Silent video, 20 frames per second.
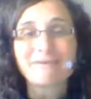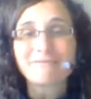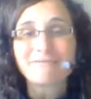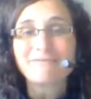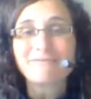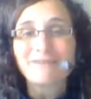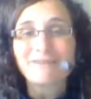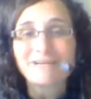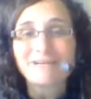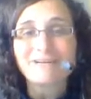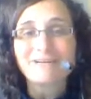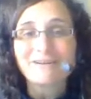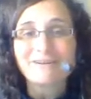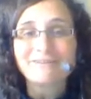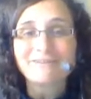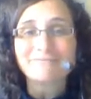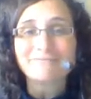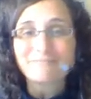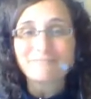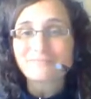we want to
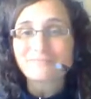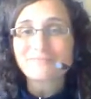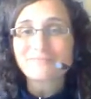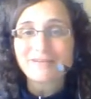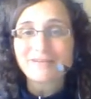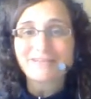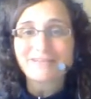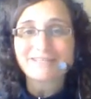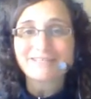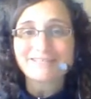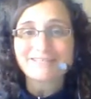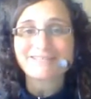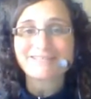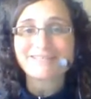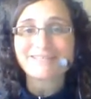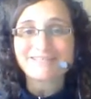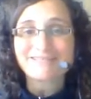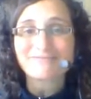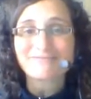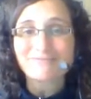go. This
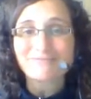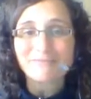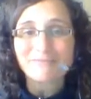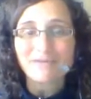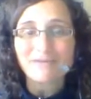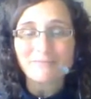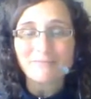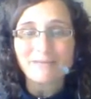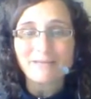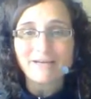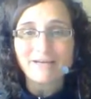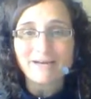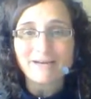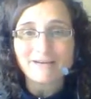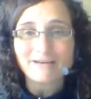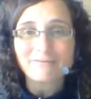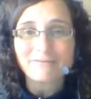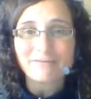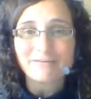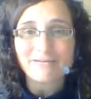would be our BHAG,
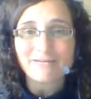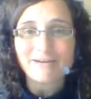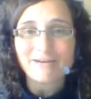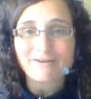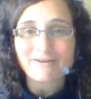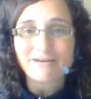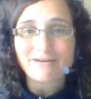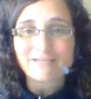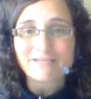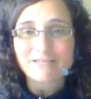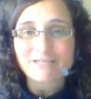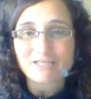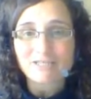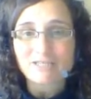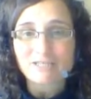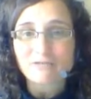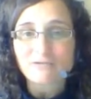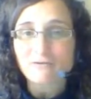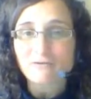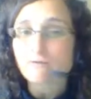our big hairy audacious
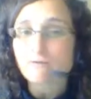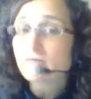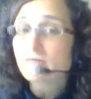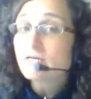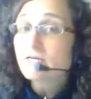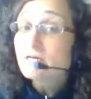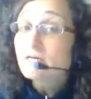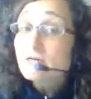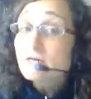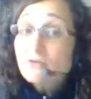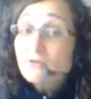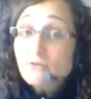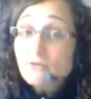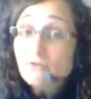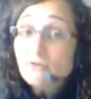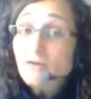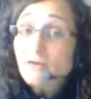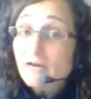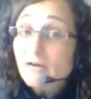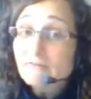goal. You
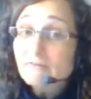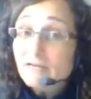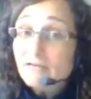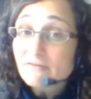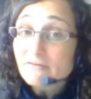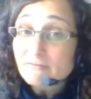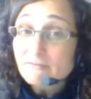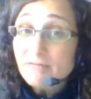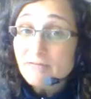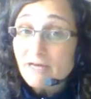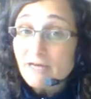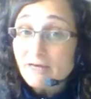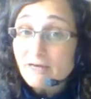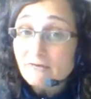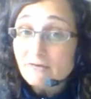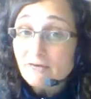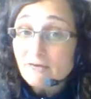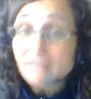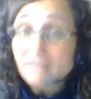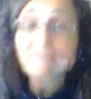don't have to have a BHAG,
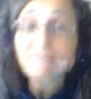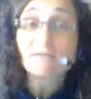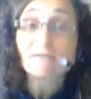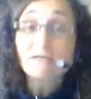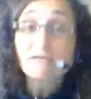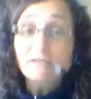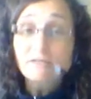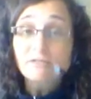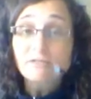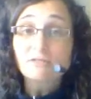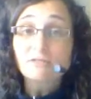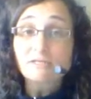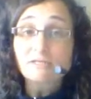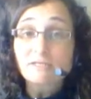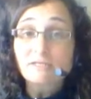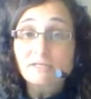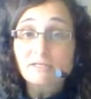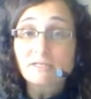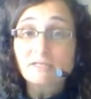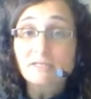right? You
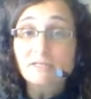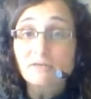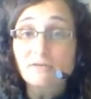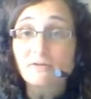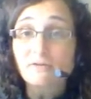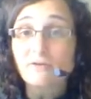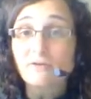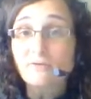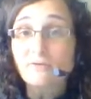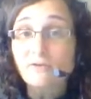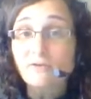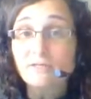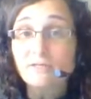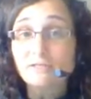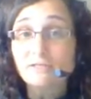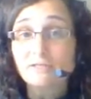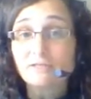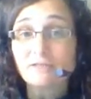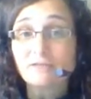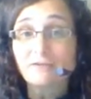just, the goal is
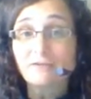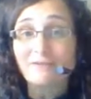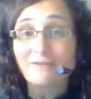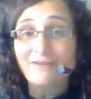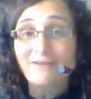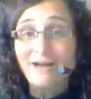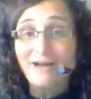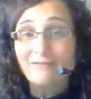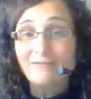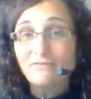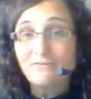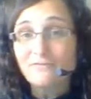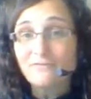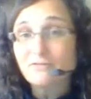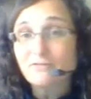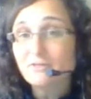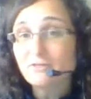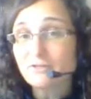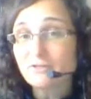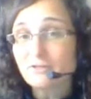to sort of have a
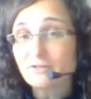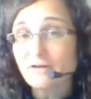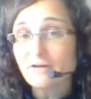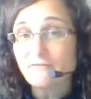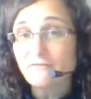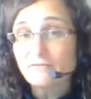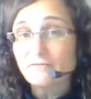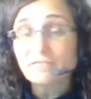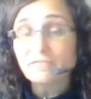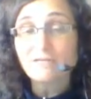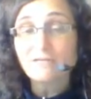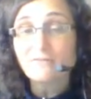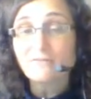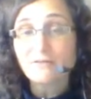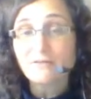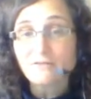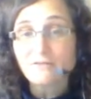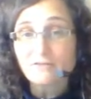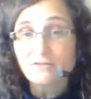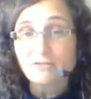vision of your
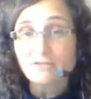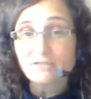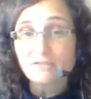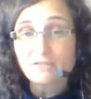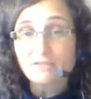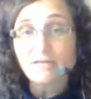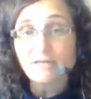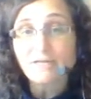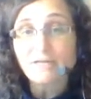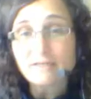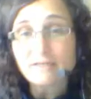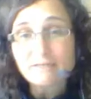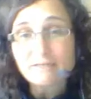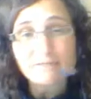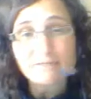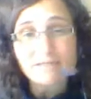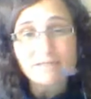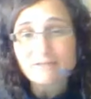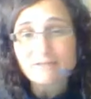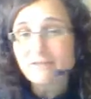future state, and you
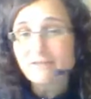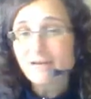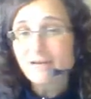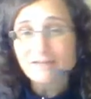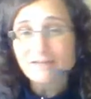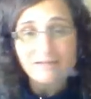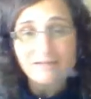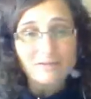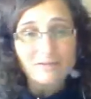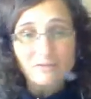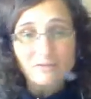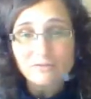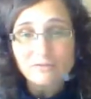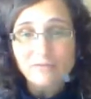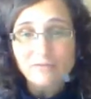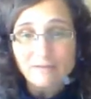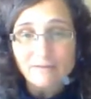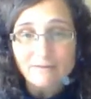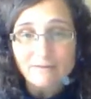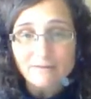might do that, like you
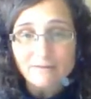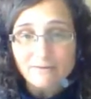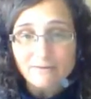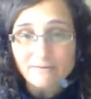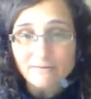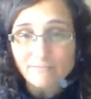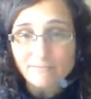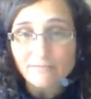said in your